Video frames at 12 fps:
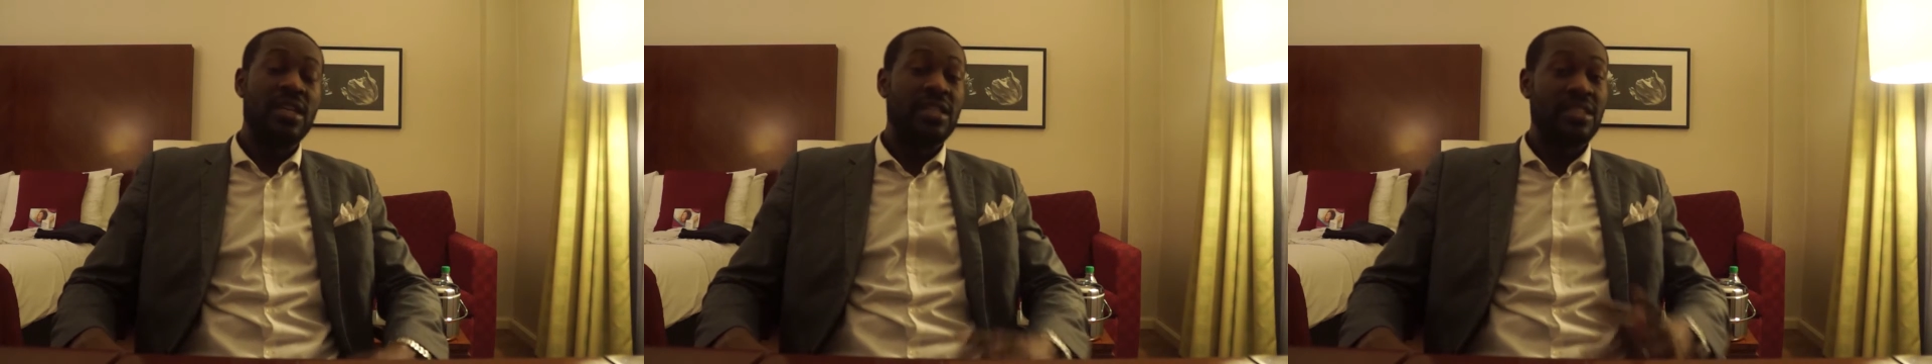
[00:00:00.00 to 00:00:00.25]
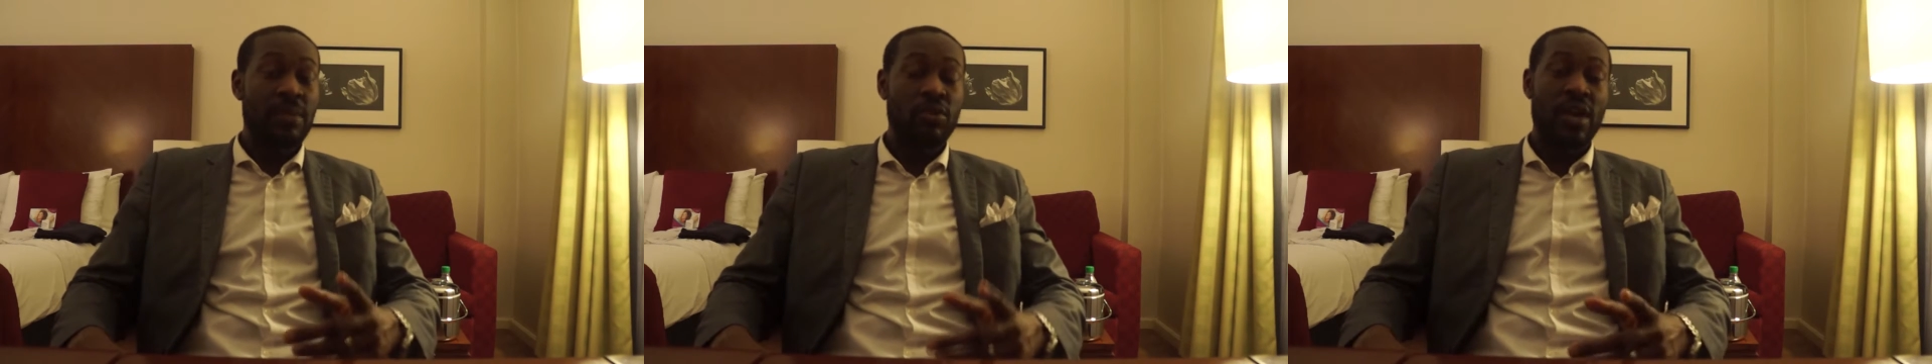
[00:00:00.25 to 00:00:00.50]

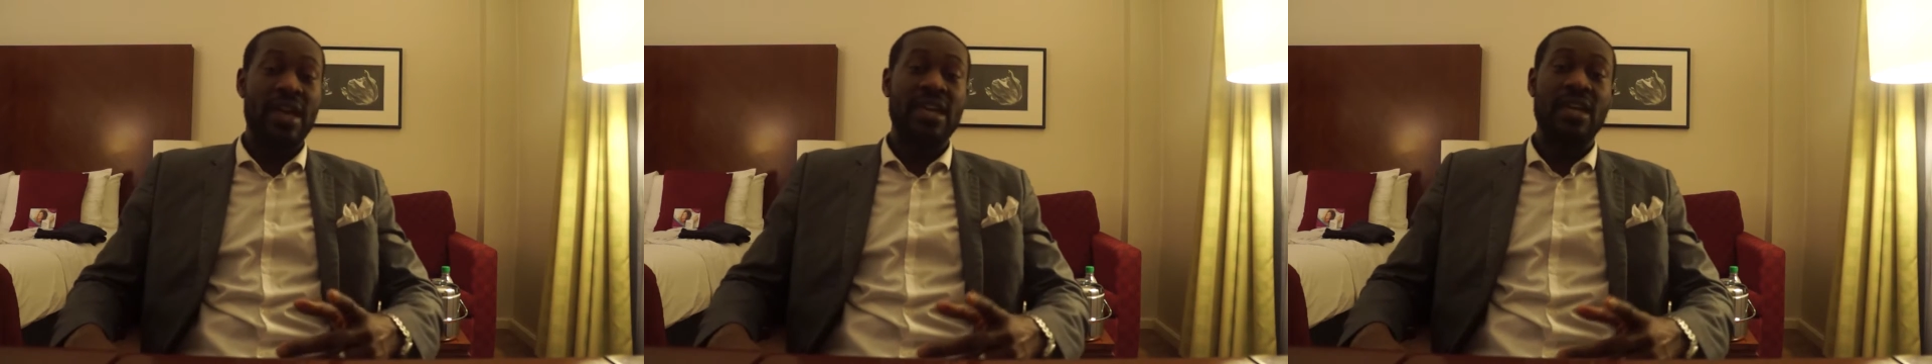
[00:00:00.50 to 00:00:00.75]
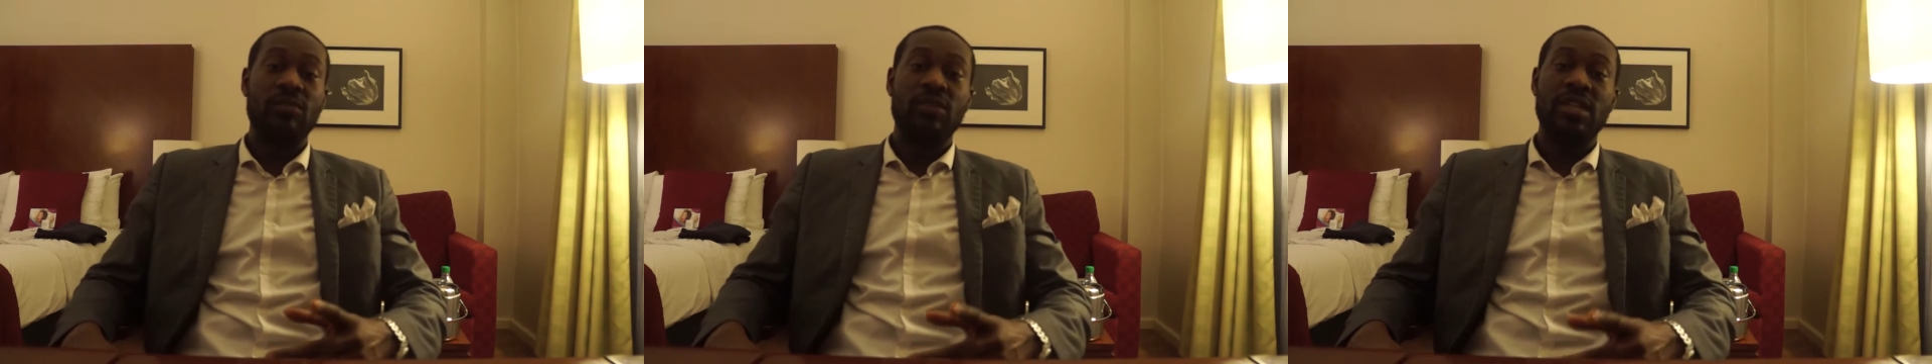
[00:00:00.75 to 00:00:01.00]
Samuel, I
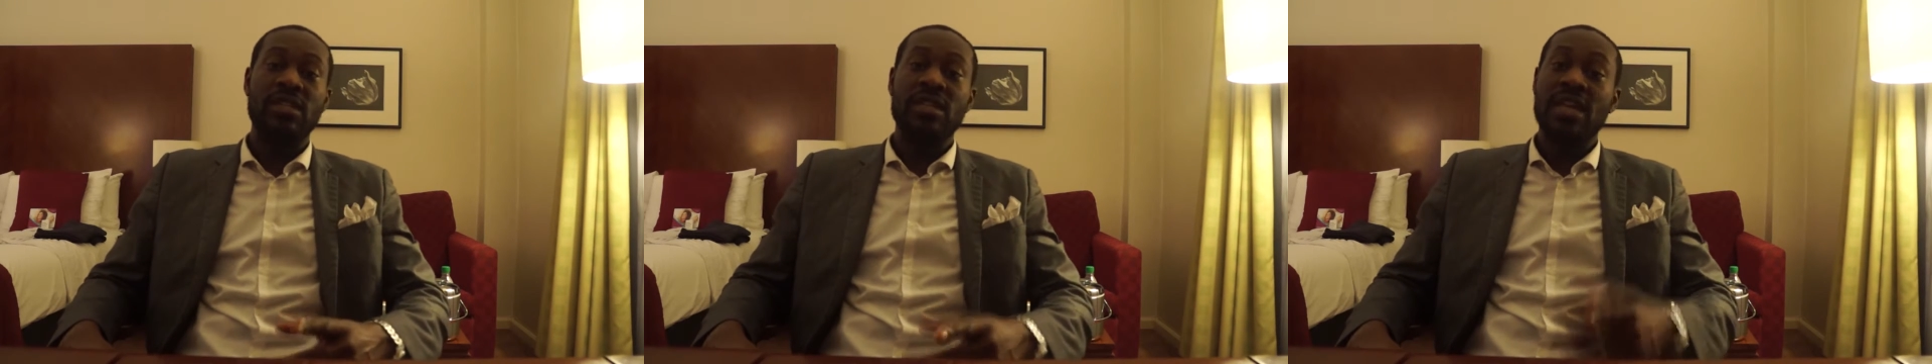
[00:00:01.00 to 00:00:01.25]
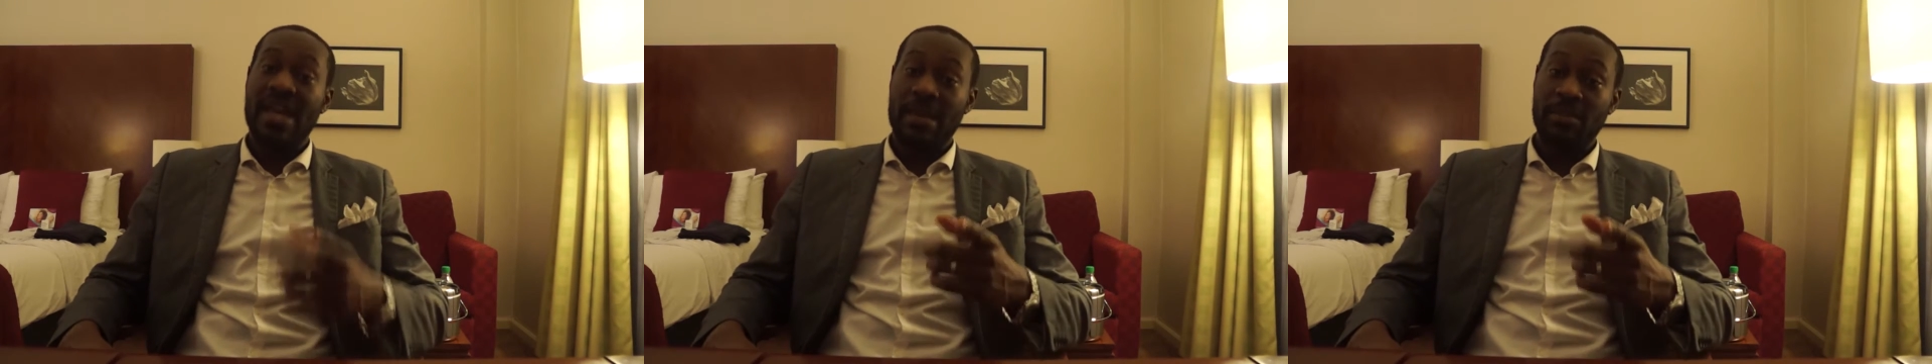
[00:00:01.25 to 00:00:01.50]
Can Win.
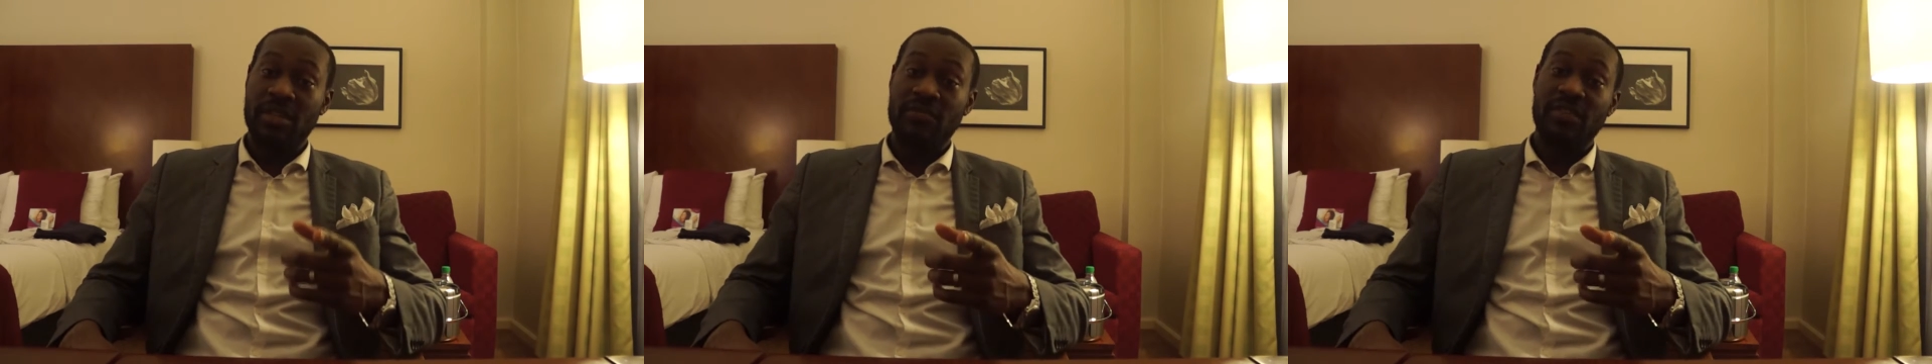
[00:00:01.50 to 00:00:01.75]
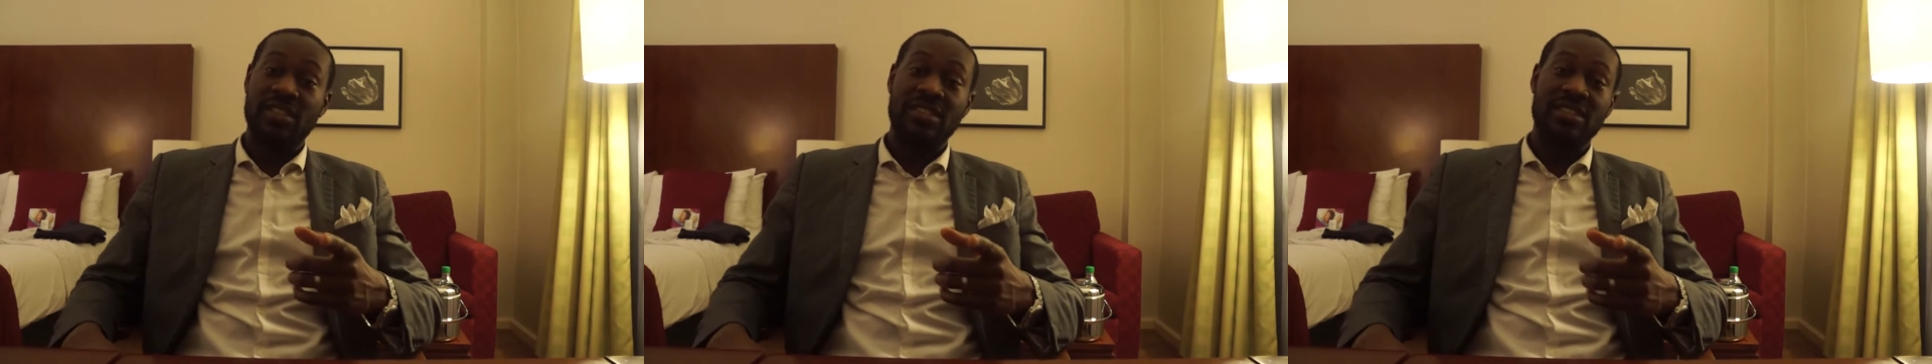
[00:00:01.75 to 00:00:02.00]
Happy
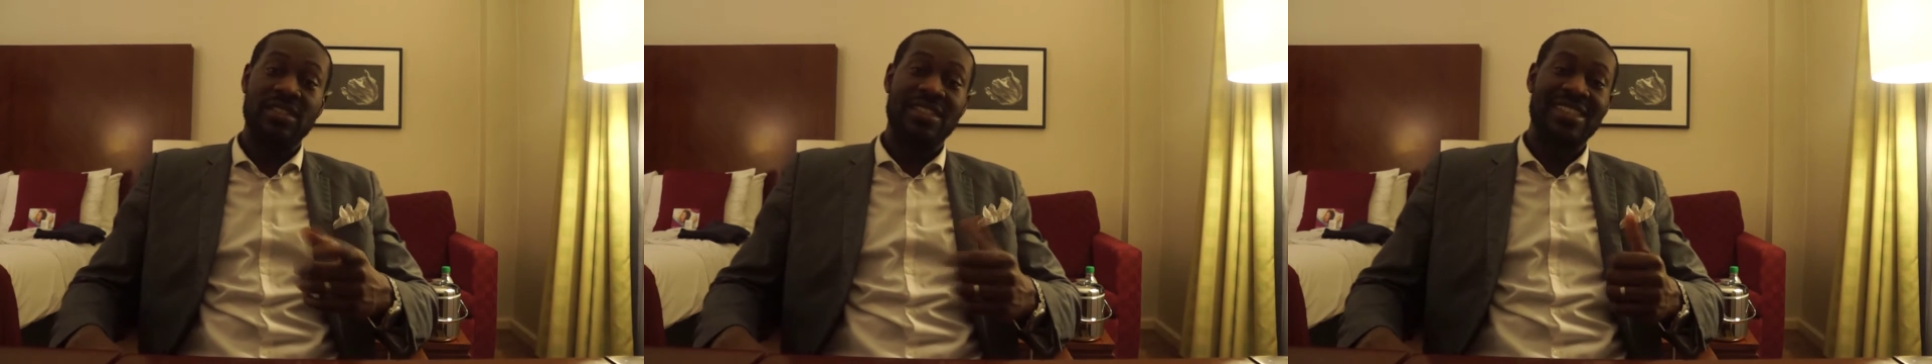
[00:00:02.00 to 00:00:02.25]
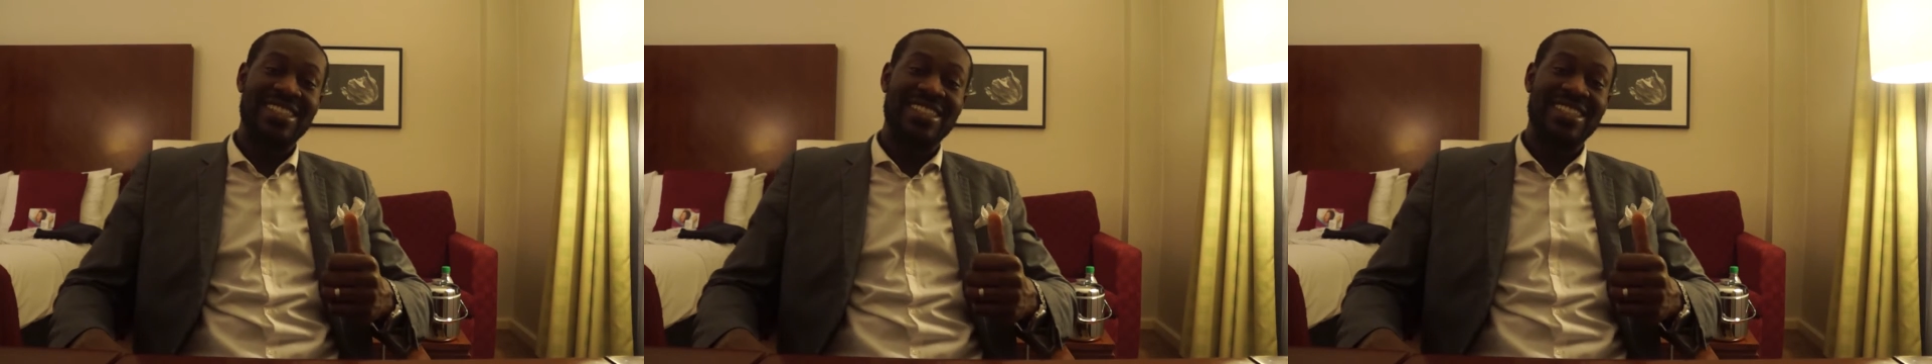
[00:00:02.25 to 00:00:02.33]
investing.